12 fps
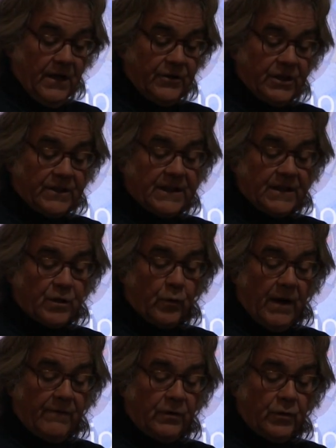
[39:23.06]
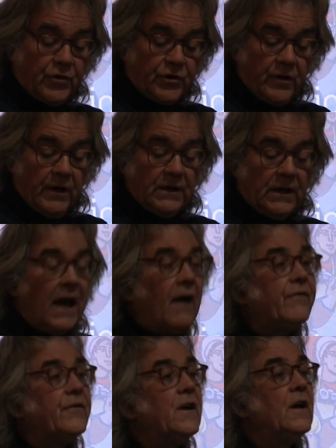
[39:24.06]
just as the revolutionary
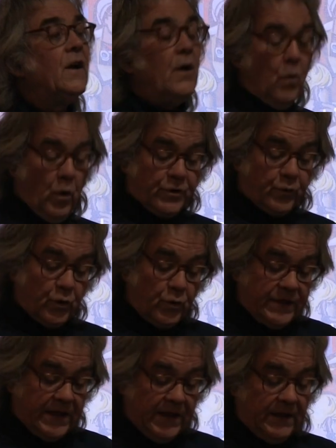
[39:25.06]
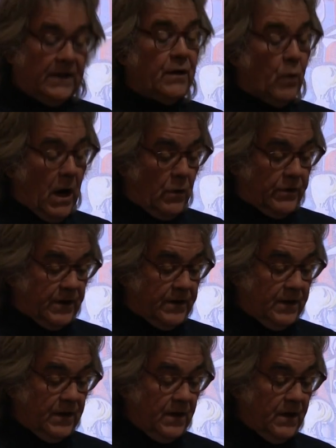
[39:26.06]
left was routinely
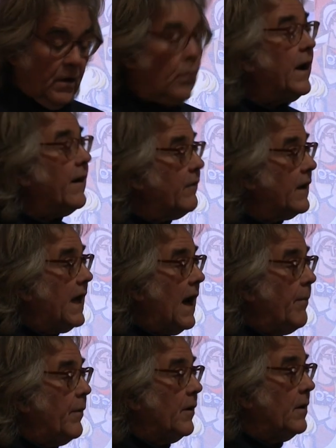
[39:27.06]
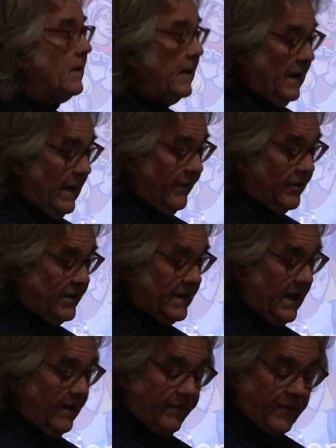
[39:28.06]
routed whenever capital and the
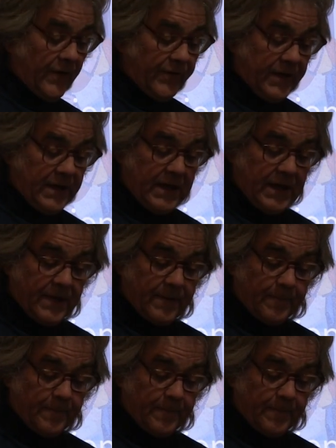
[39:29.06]
state felt the need.